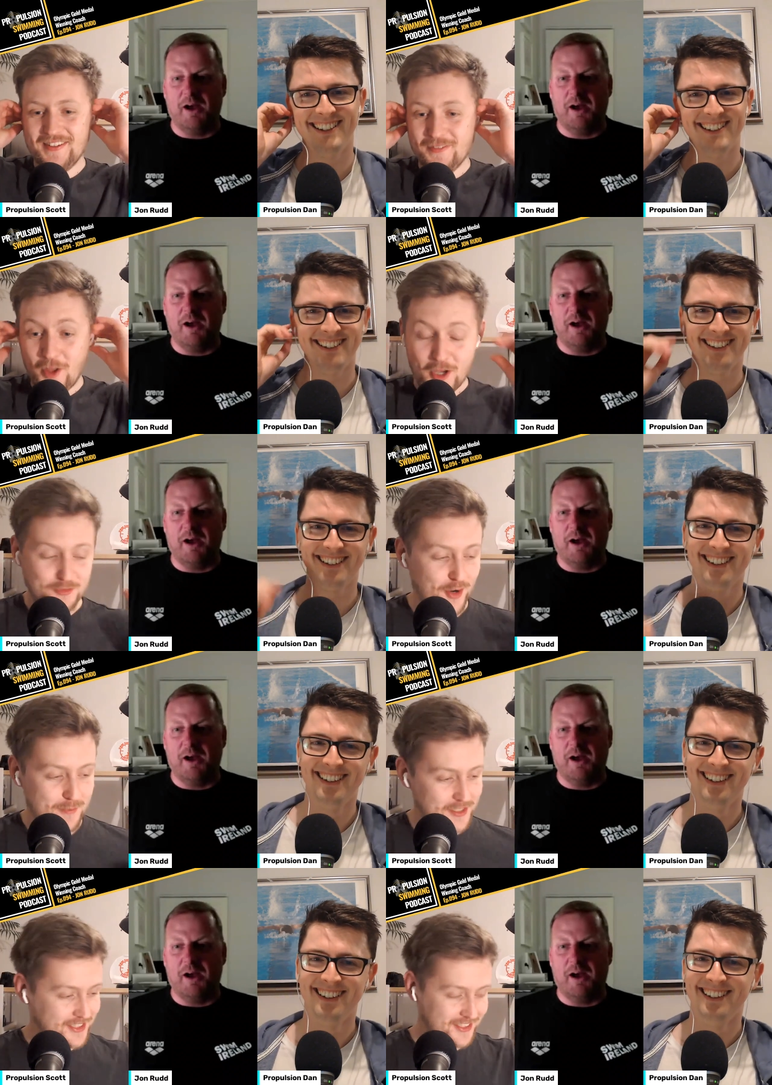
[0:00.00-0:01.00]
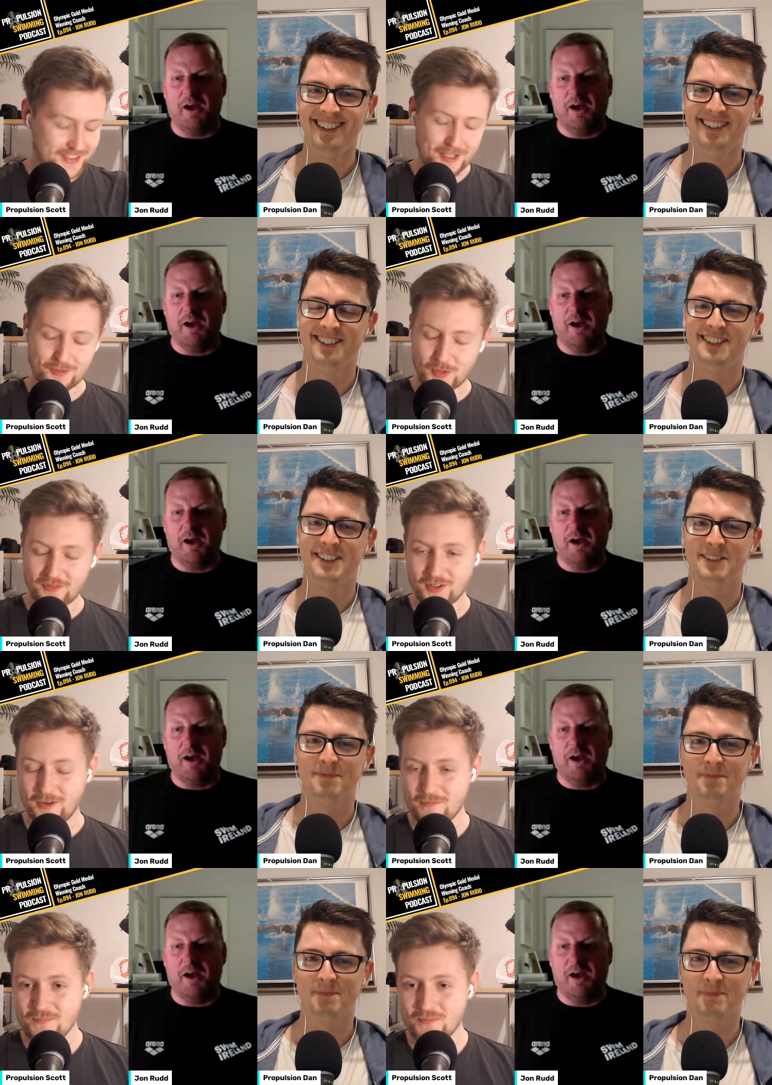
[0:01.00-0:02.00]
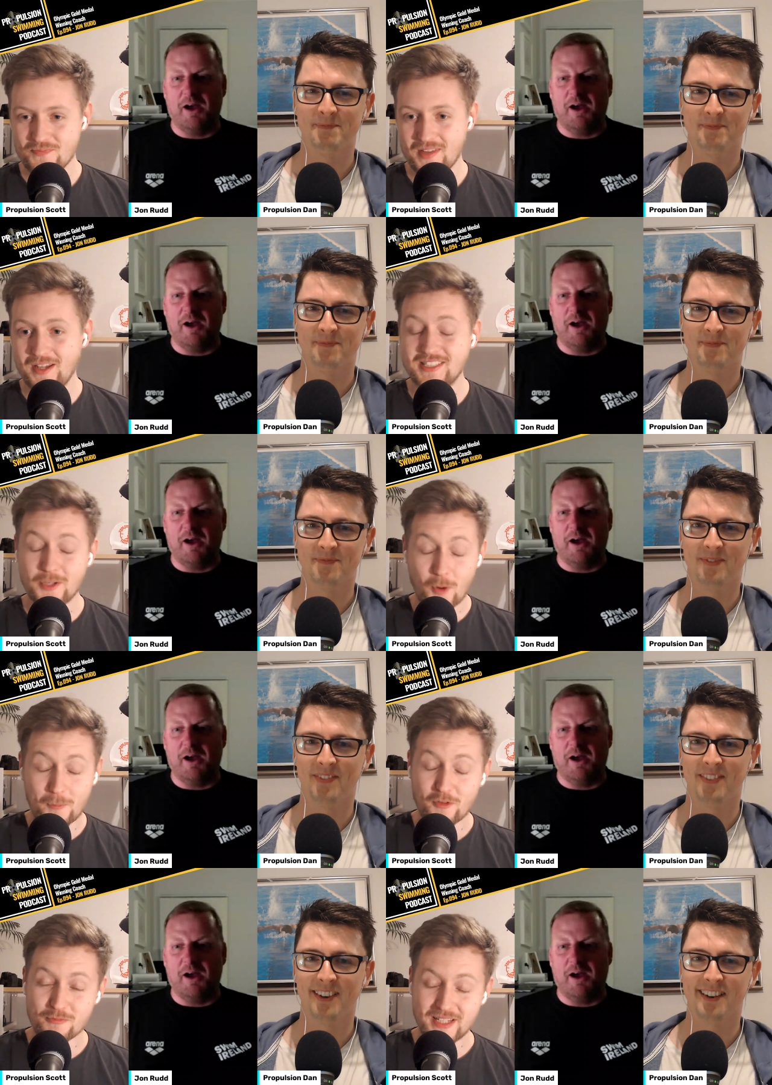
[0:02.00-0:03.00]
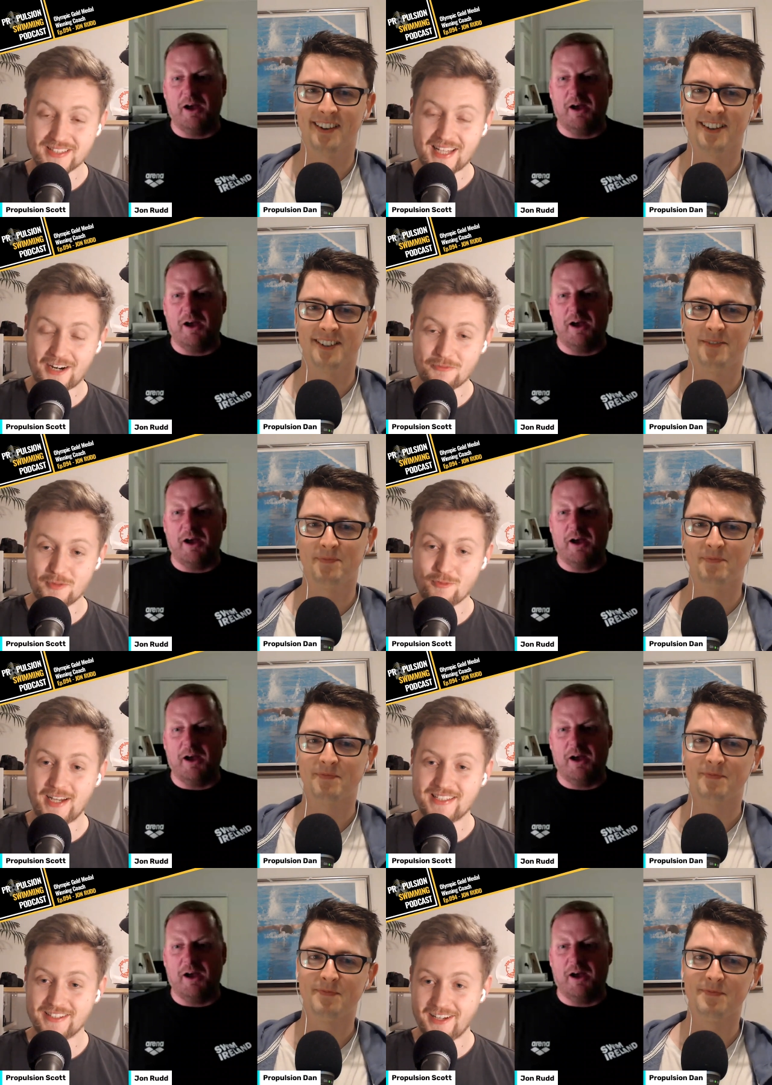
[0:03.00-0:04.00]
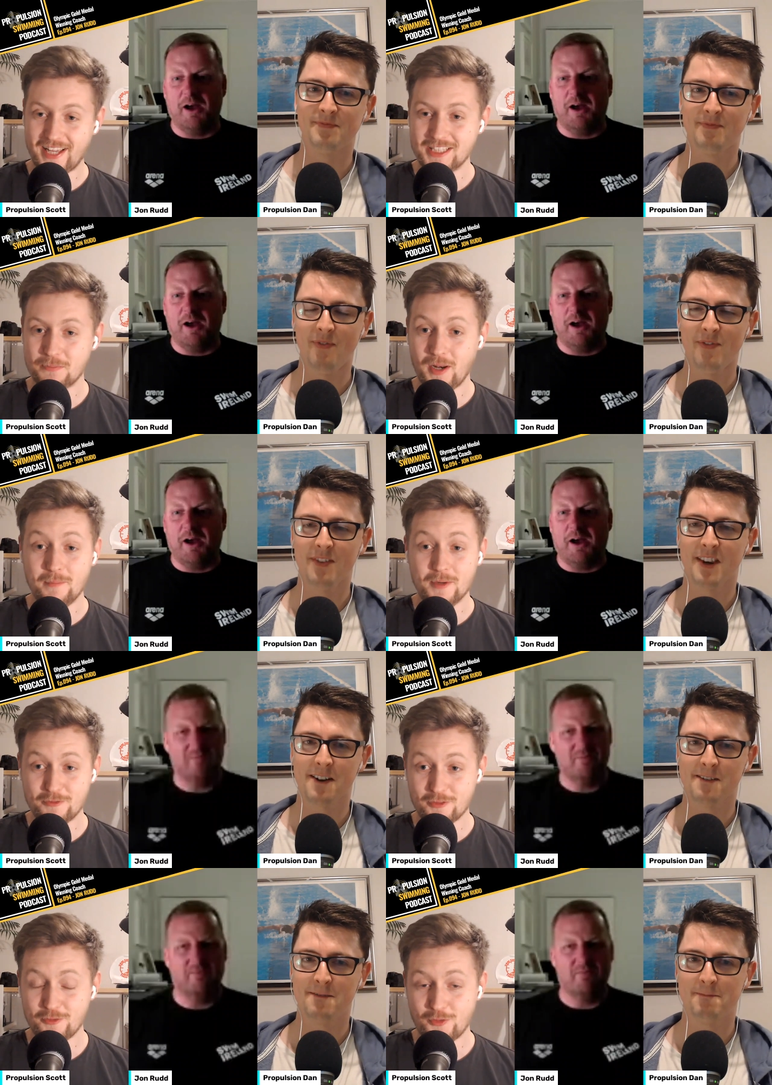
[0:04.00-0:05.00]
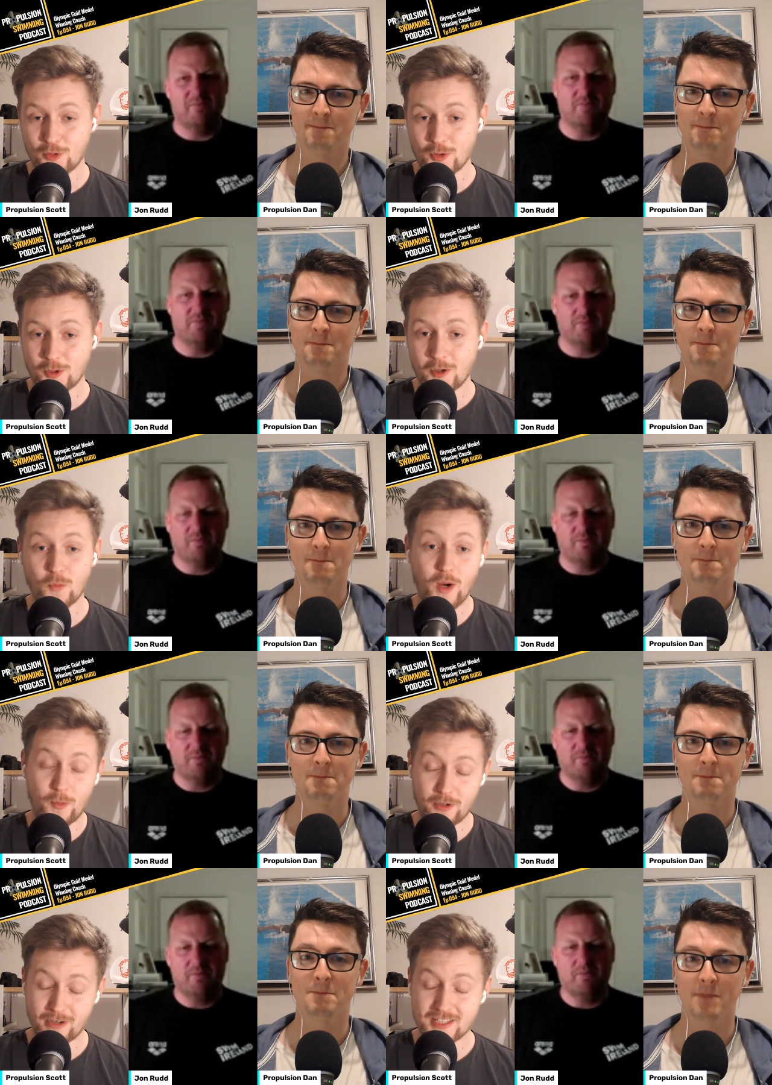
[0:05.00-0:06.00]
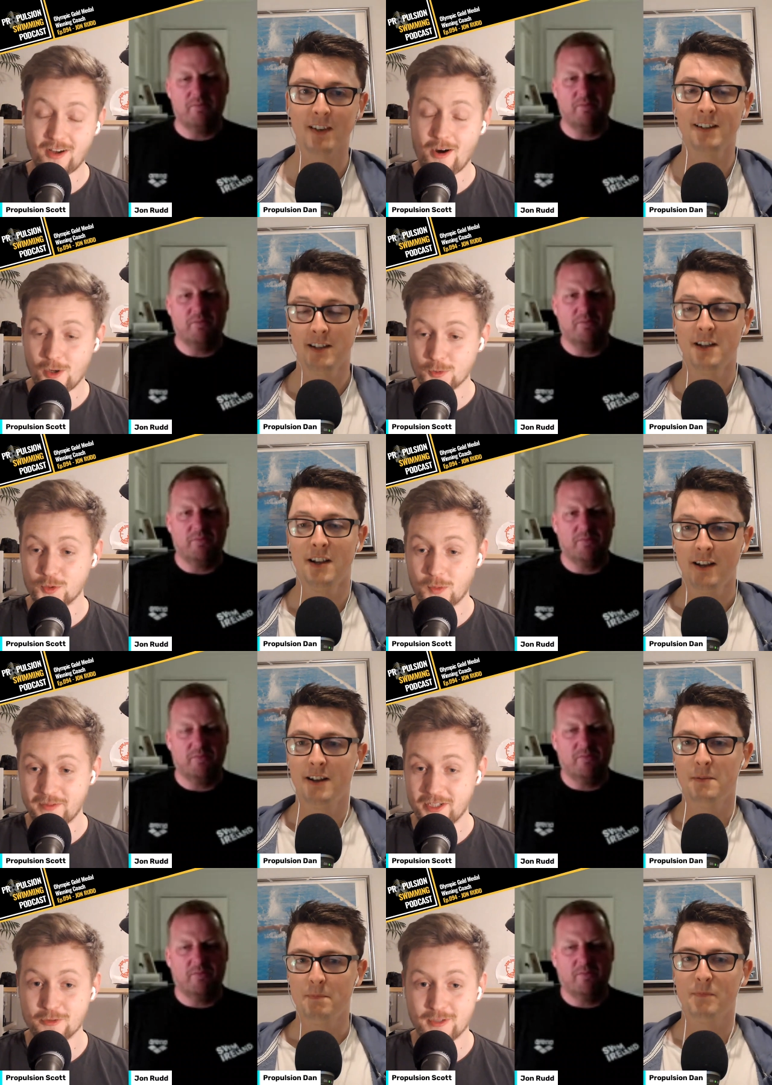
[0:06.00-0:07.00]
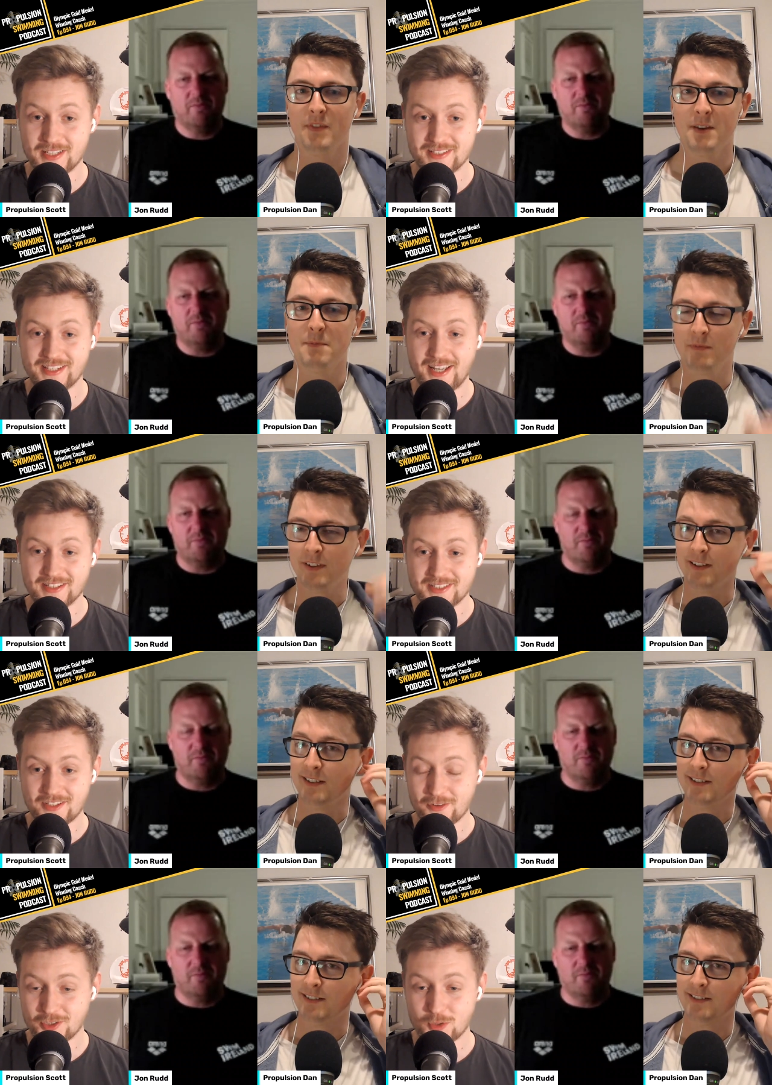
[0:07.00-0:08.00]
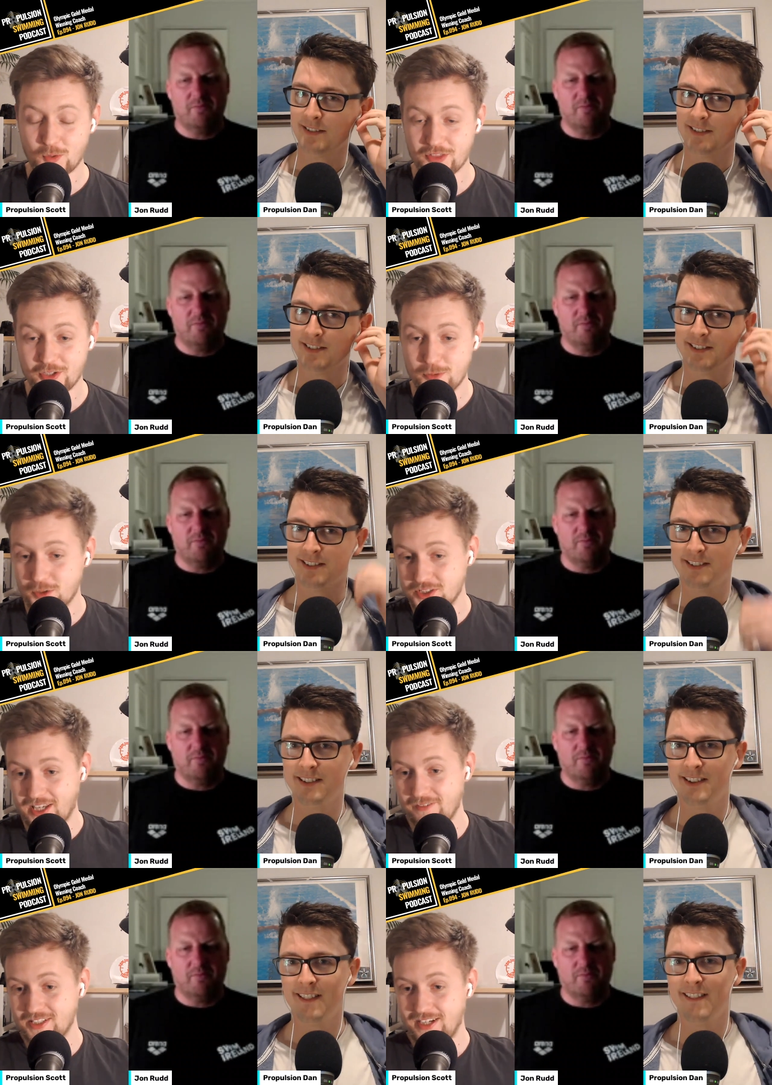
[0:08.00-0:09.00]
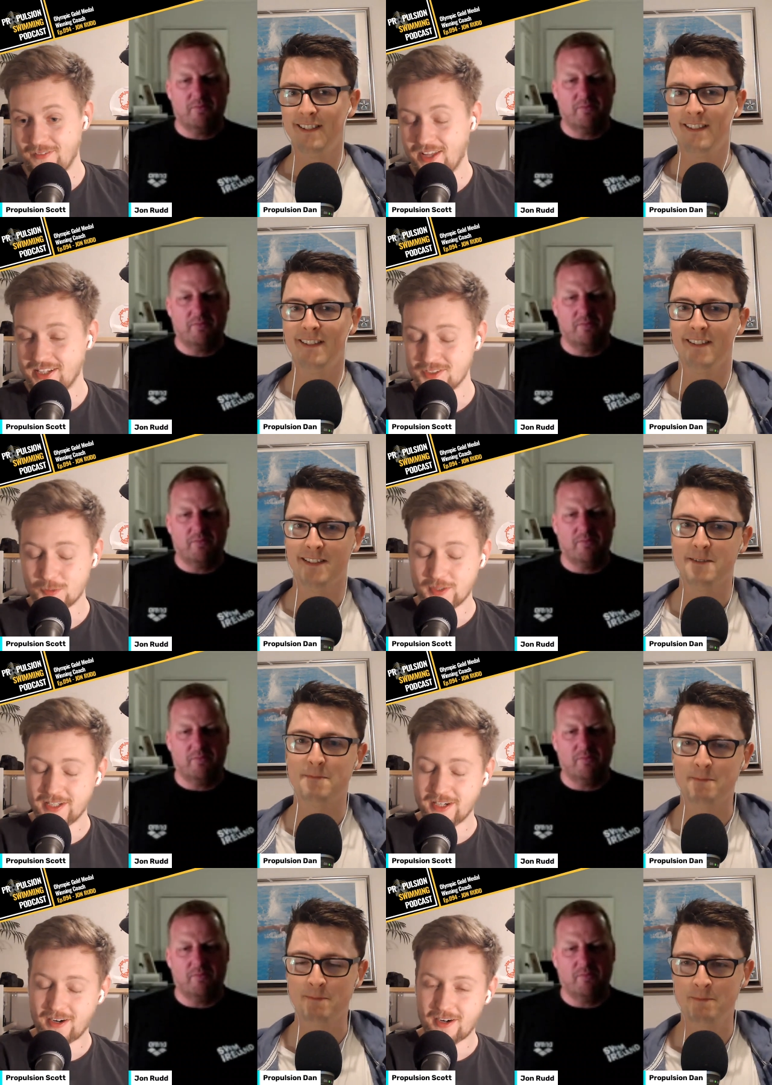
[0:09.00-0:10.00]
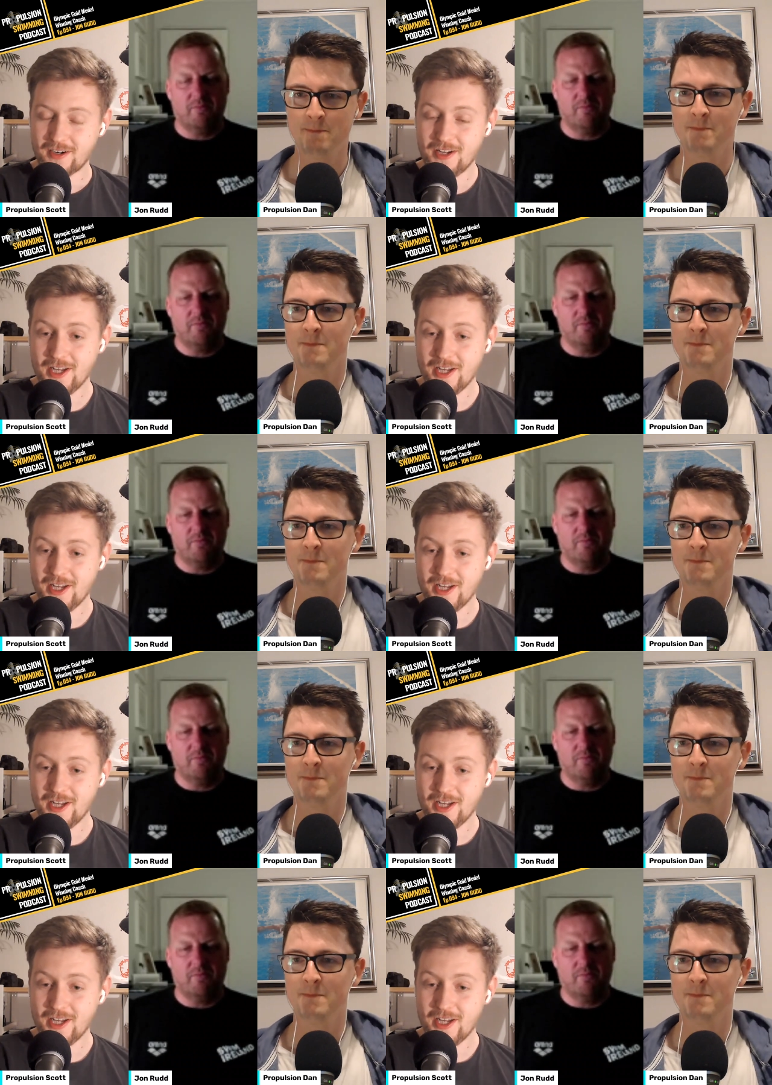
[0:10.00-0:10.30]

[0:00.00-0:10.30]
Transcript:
Speaker 1: No, it's very much deserved. We've, um, I tell you what, both me and Dan have been racing against Plymouth for, well, we raced our whole swimming careers against the squad that you put together down there. So we are, mm.